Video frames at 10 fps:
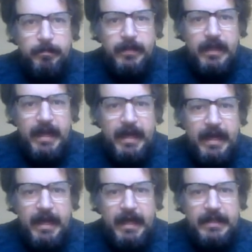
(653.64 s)

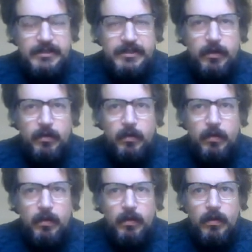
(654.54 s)
And so
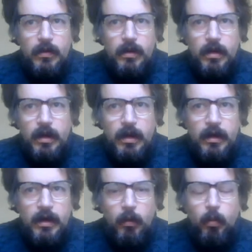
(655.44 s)

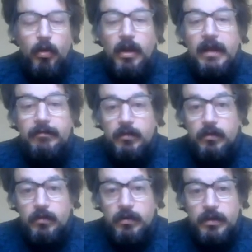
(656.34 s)
at what
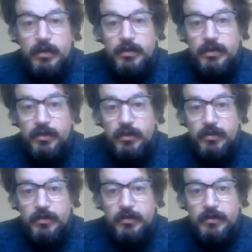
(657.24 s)
level do
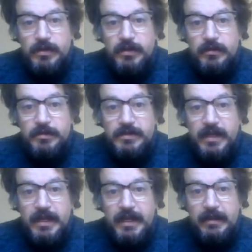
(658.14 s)
you
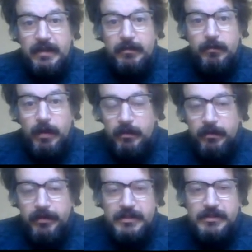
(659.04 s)
say, well,
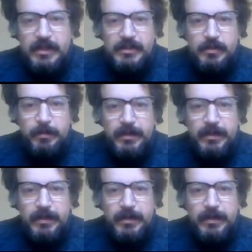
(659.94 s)
there should be no